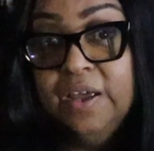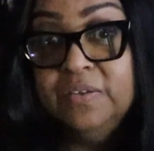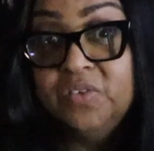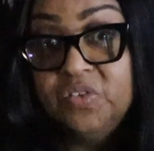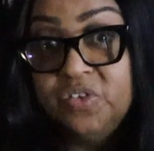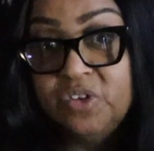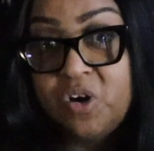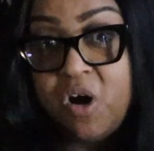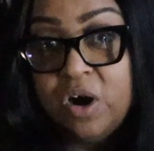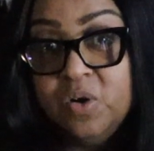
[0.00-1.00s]
since it's a
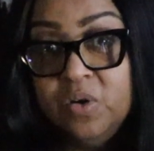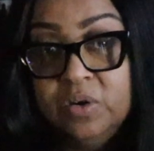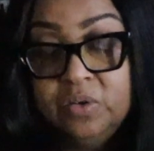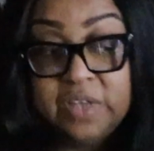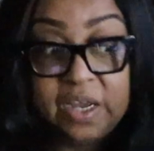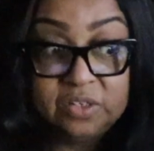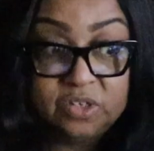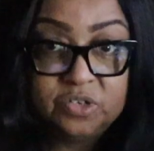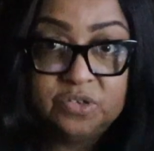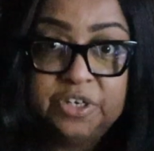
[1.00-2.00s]
gargoyle, that
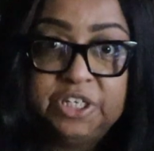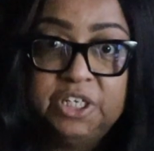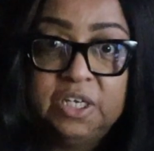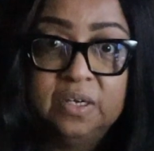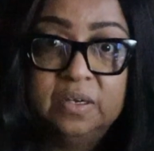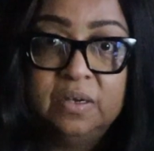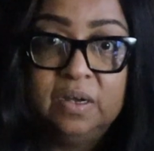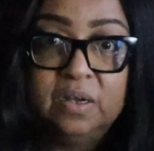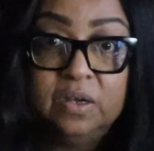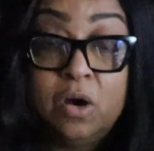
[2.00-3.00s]
screeching
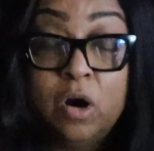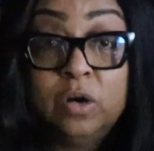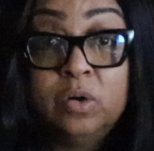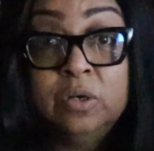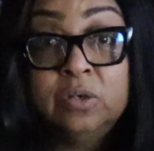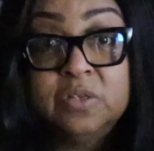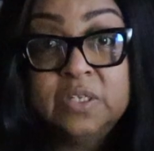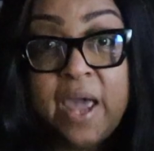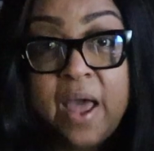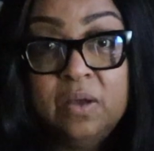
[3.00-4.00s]
gargoyle
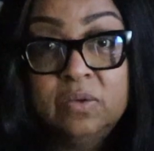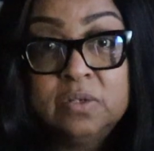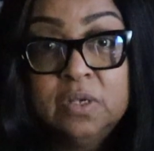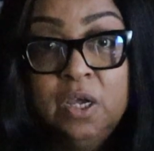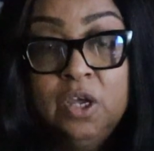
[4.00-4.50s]
sound,